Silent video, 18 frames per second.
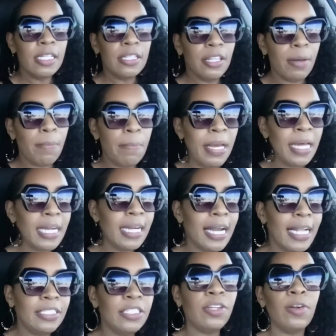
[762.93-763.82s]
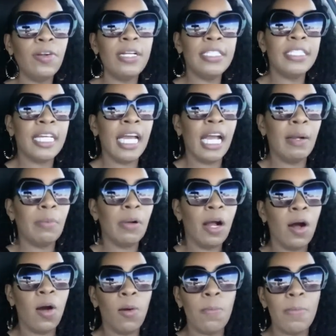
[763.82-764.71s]
The minute I turn this camera
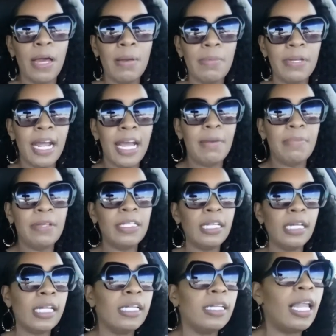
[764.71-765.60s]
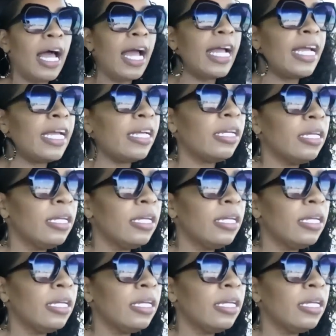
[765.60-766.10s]
on, baby, they be looking like,